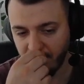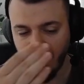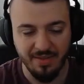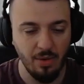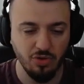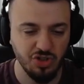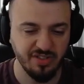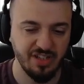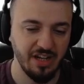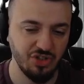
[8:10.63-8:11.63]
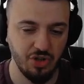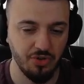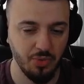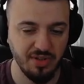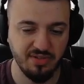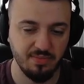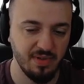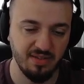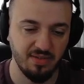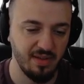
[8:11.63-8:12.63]
They will just change conduits.
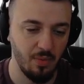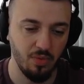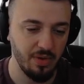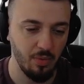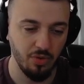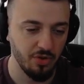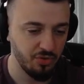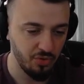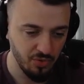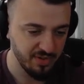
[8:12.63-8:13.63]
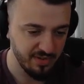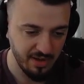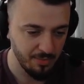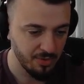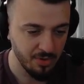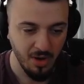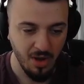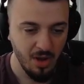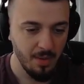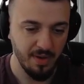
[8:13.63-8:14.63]
They will not use it anymore
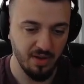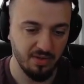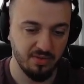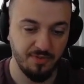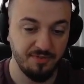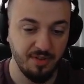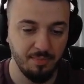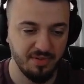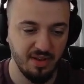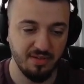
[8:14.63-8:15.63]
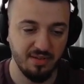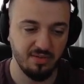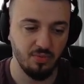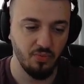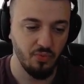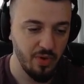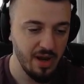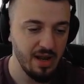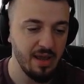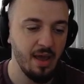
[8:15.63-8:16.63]
because 15% is
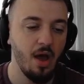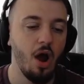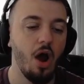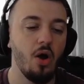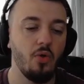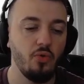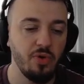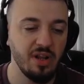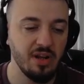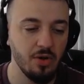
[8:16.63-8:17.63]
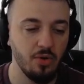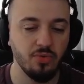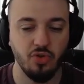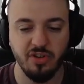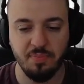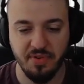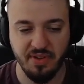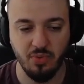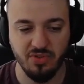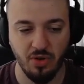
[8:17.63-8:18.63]
really low.
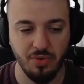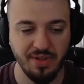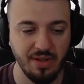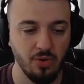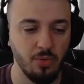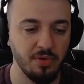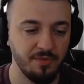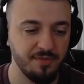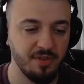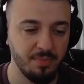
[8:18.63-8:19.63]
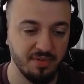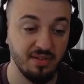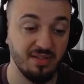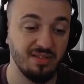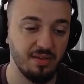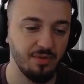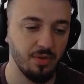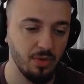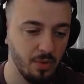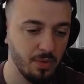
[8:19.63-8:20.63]
30% was already low, but 15% is
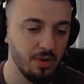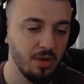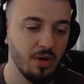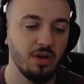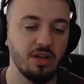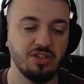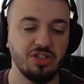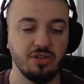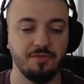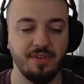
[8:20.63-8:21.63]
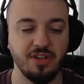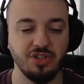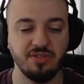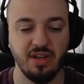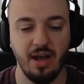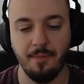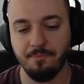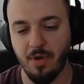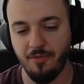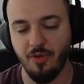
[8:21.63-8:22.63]
even lower. And Shield of Vengeance, yeah,
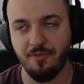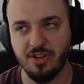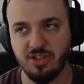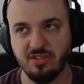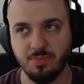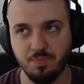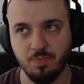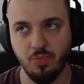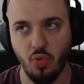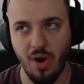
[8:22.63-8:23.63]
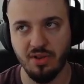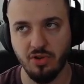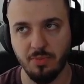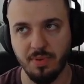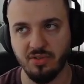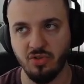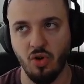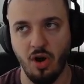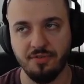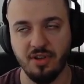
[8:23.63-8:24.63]
for Affliction is quite good because you
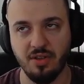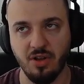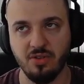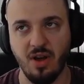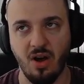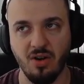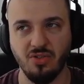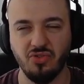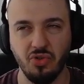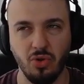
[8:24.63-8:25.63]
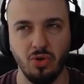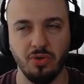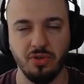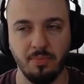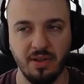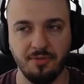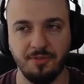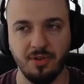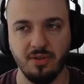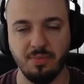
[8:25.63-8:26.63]
often and not are solo on the
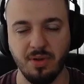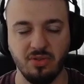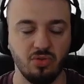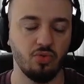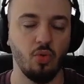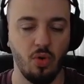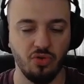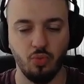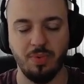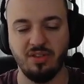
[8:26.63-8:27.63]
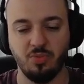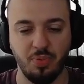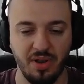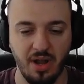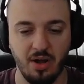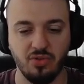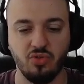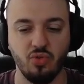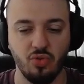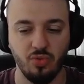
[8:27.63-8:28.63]
battlefield because you want to be spread out
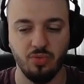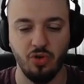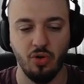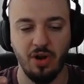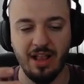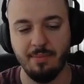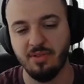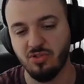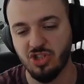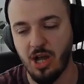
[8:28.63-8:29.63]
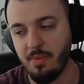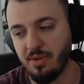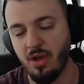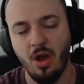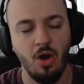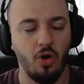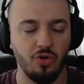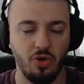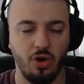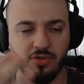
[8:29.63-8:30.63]
so your elemental shaman or
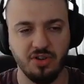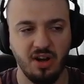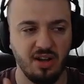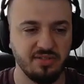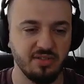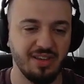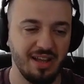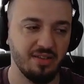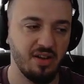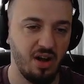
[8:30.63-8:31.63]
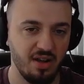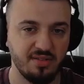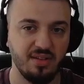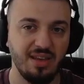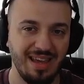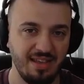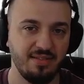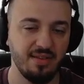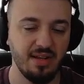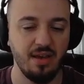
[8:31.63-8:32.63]
your other caster can cast
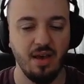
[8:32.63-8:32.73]
easily,